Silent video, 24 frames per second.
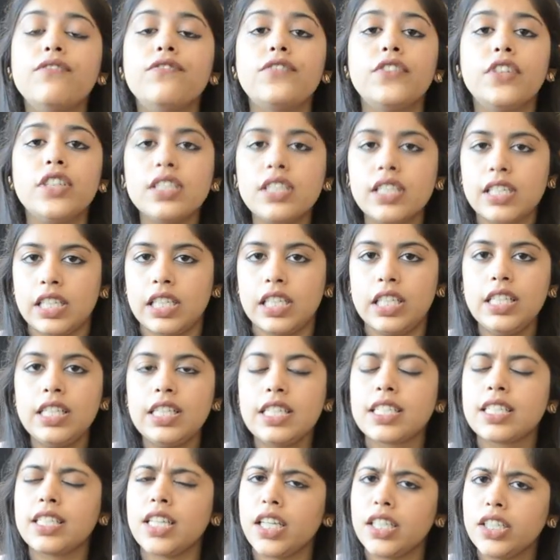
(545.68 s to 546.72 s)
Firstly,
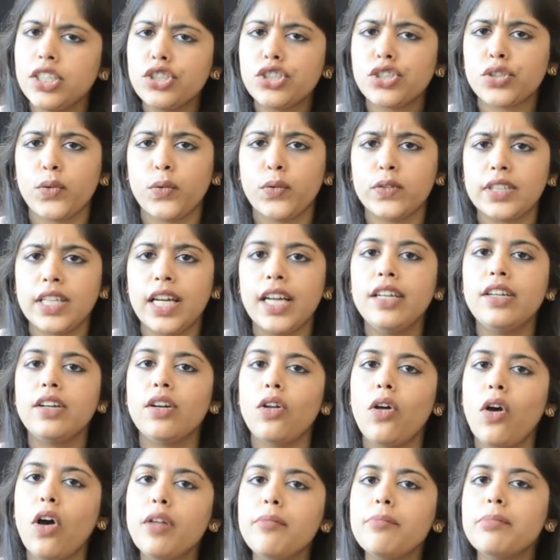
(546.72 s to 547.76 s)
studies show that
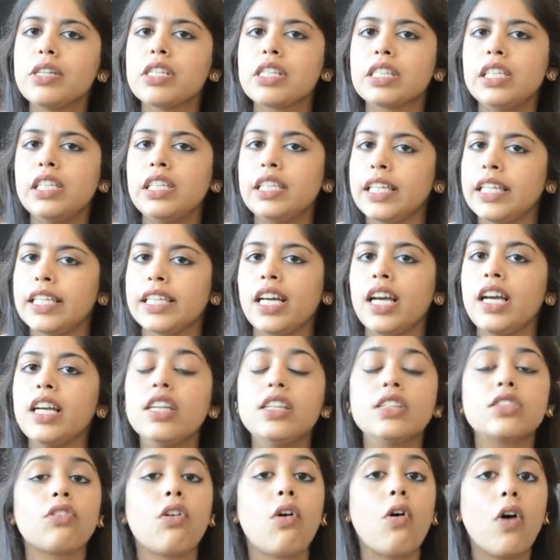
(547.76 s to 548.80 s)
non personal data is